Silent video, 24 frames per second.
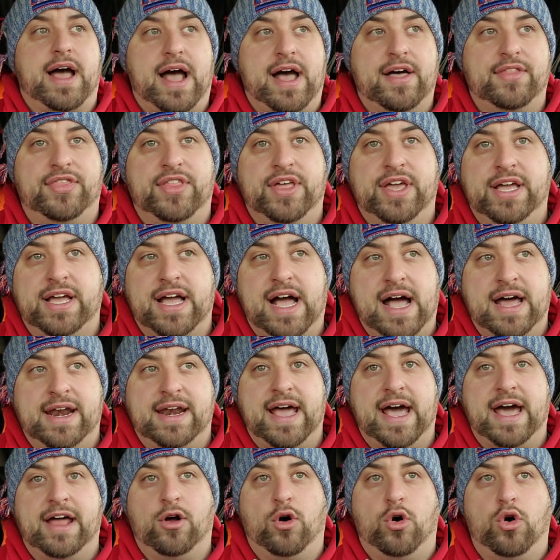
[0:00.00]
I think
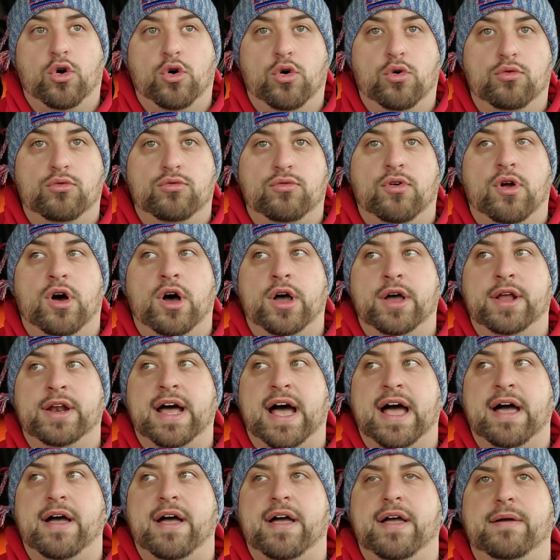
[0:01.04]
on that whole run,
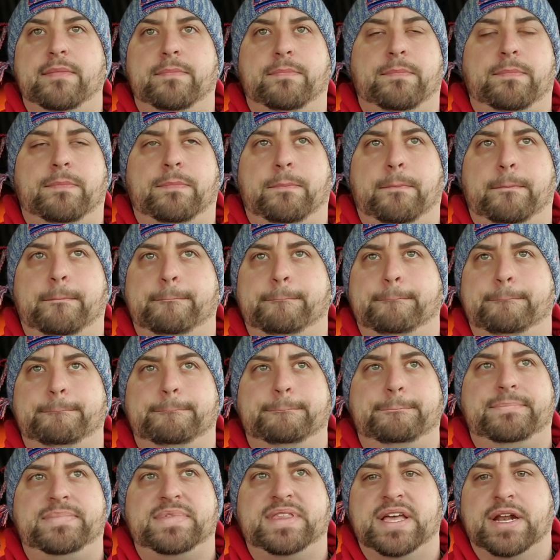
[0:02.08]
I
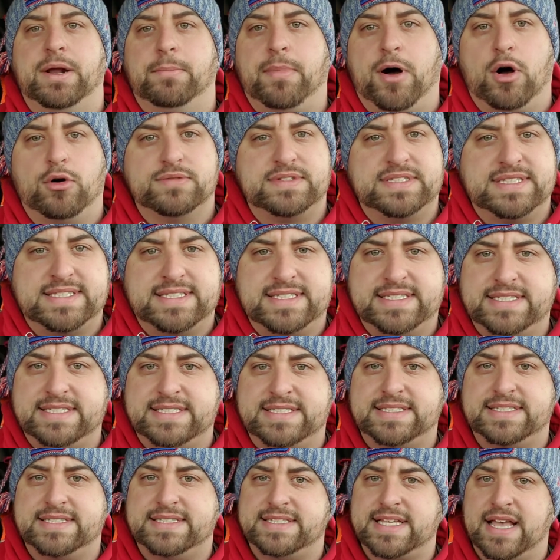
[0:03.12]
did about
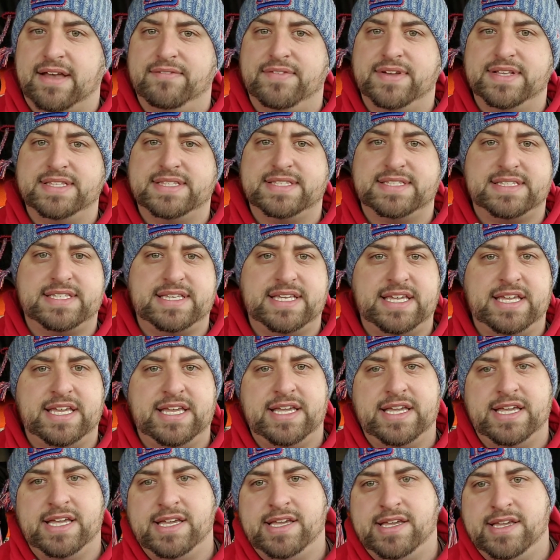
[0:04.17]

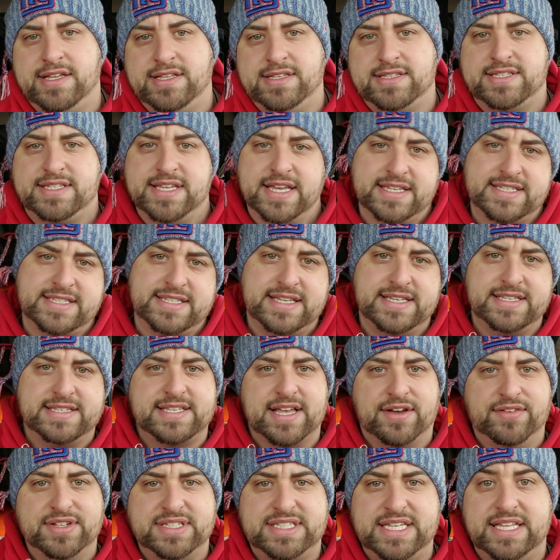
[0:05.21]

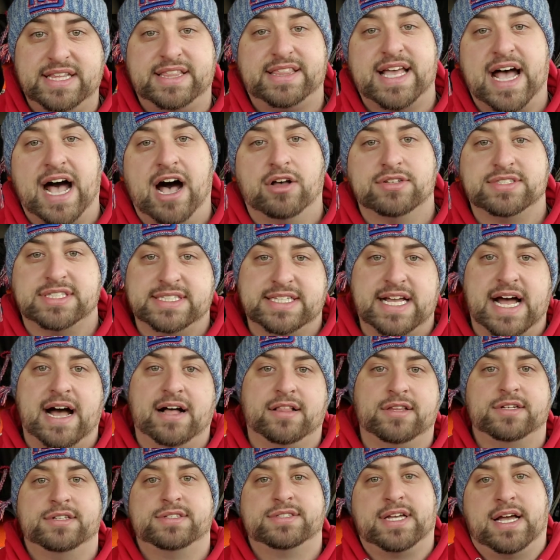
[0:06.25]

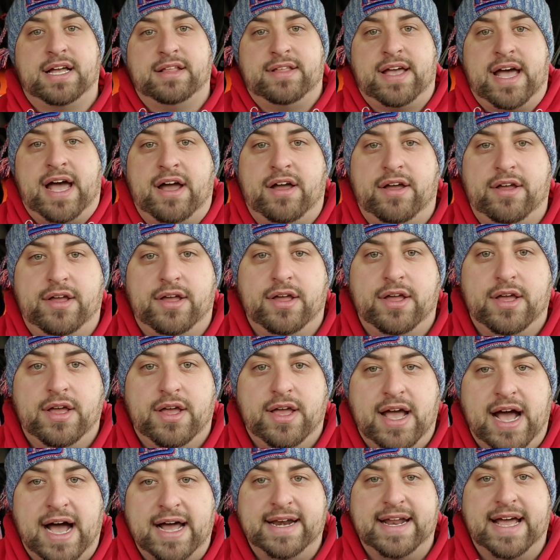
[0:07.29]
$16,000
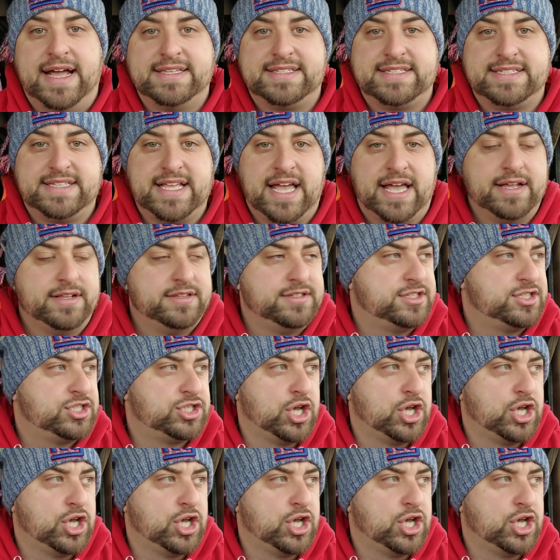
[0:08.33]
on that stint.